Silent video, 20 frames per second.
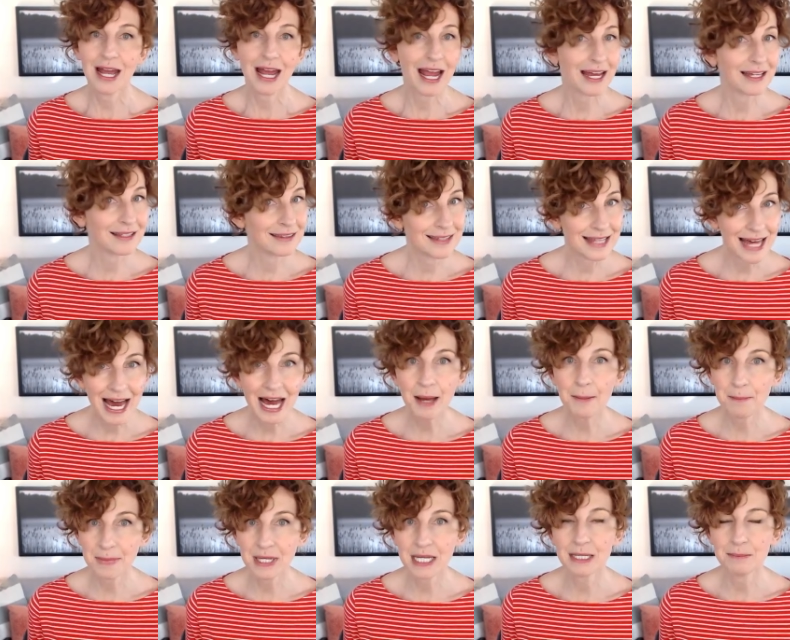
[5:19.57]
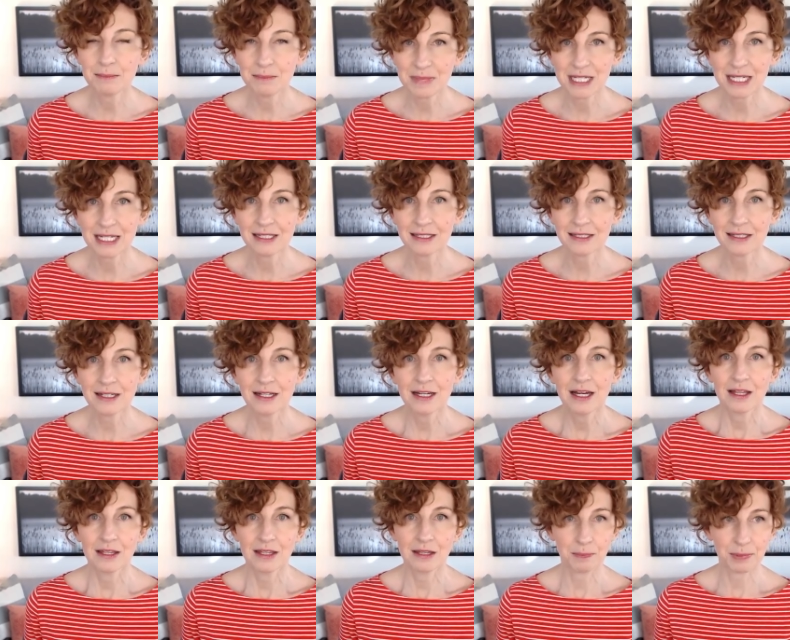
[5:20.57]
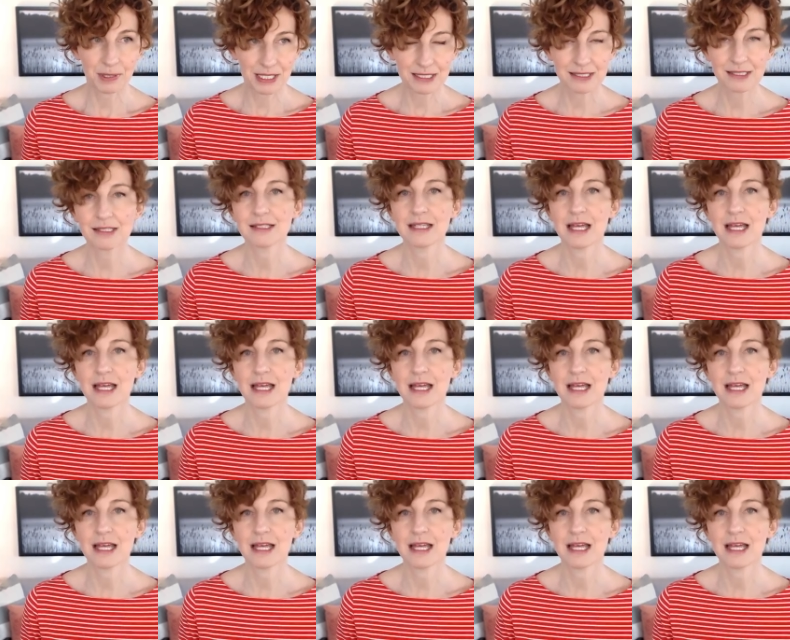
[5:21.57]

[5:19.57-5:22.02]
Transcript: And that may mean the places